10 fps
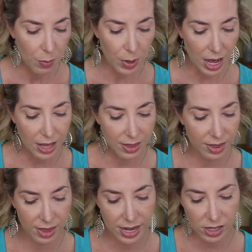
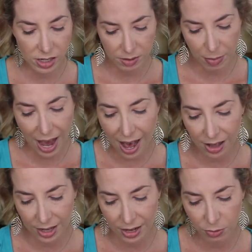But this
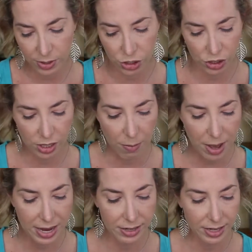palette was just
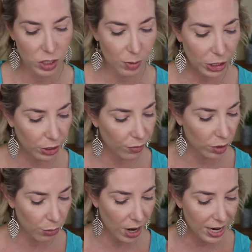amazing, especially for
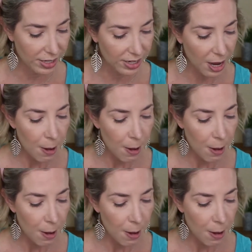the price.